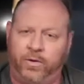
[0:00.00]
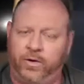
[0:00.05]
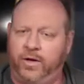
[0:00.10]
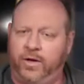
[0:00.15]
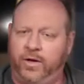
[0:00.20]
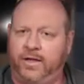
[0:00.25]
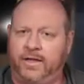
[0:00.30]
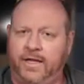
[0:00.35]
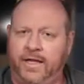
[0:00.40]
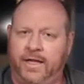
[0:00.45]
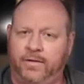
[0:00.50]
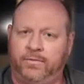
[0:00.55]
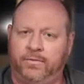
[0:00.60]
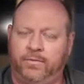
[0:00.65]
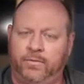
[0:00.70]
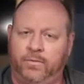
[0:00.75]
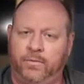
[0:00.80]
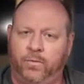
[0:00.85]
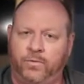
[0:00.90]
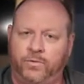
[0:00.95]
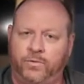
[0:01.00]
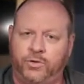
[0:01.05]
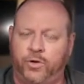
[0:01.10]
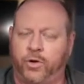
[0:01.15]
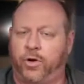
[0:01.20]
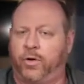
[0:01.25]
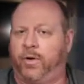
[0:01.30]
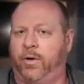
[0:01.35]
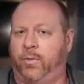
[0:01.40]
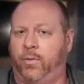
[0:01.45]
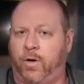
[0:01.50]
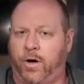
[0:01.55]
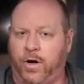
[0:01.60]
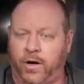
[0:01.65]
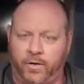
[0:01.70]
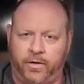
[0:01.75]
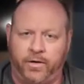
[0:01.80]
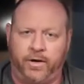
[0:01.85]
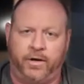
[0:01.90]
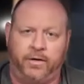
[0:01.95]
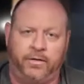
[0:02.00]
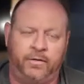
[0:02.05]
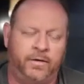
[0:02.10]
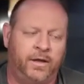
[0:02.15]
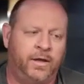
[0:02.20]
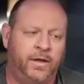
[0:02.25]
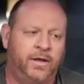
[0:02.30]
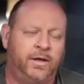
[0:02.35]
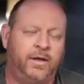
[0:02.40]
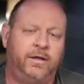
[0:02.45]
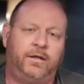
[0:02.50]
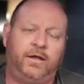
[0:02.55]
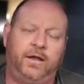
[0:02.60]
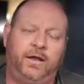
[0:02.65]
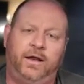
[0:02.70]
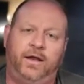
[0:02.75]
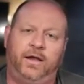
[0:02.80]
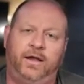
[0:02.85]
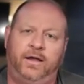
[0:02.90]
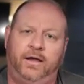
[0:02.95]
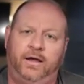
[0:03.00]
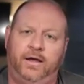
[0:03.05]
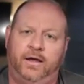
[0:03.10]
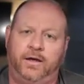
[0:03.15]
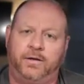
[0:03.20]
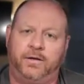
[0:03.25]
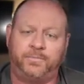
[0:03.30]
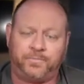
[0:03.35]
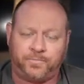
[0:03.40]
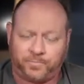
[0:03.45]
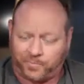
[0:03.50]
you get that sugary water in a uh,